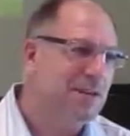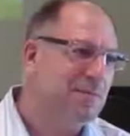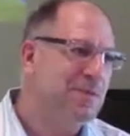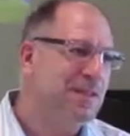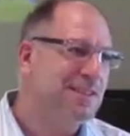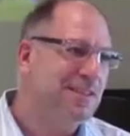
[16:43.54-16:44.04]
when
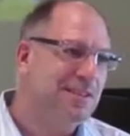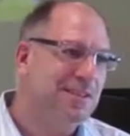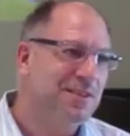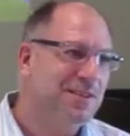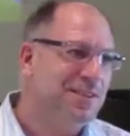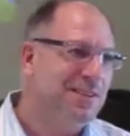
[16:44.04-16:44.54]
I'm preaching the
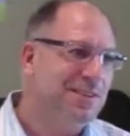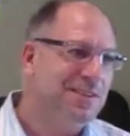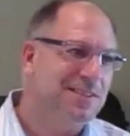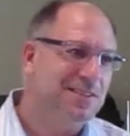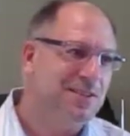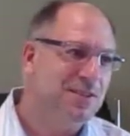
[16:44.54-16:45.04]
truth. You know
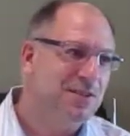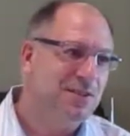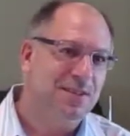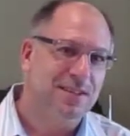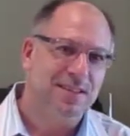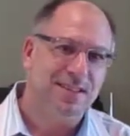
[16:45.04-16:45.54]
it's
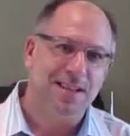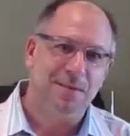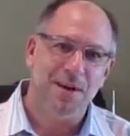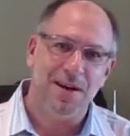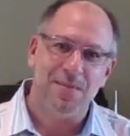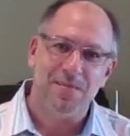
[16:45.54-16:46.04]
true. Come
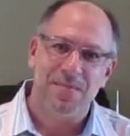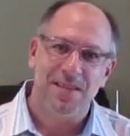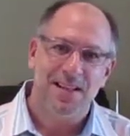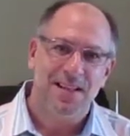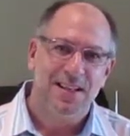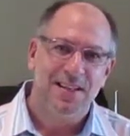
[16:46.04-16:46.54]
on.
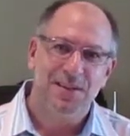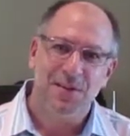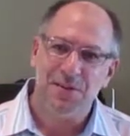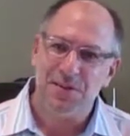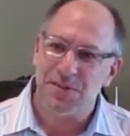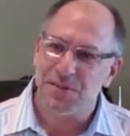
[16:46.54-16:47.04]
You
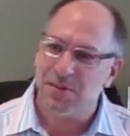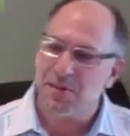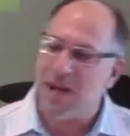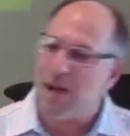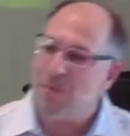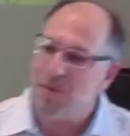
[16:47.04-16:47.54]
know it's true.
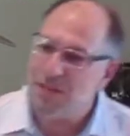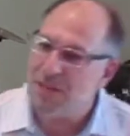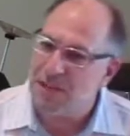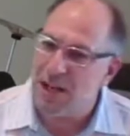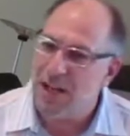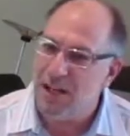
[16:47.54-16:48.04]
God wants
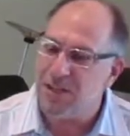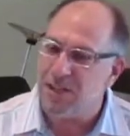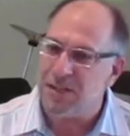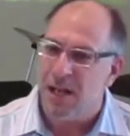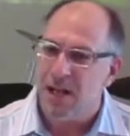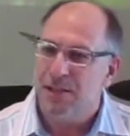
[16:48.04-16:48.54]
to change
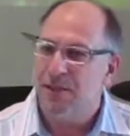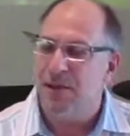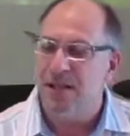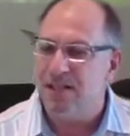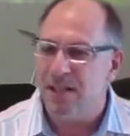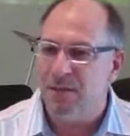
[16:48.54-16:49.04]
us to
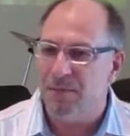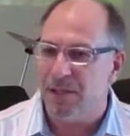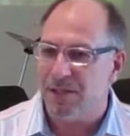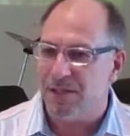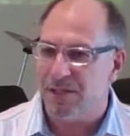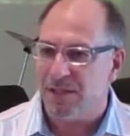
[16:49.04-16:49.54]
His
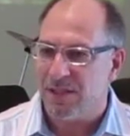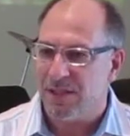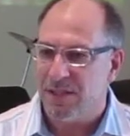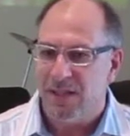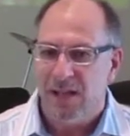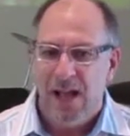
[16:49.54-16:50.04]
image.
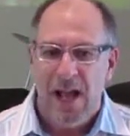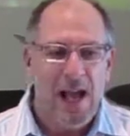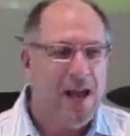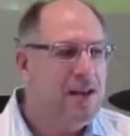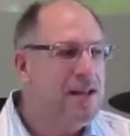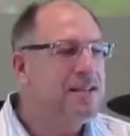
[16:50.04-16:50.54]

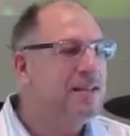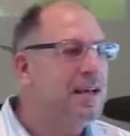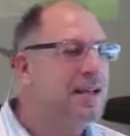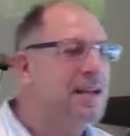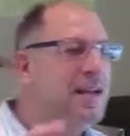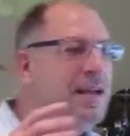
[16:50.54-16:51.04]
And He
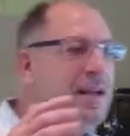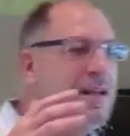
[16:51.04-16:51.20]
said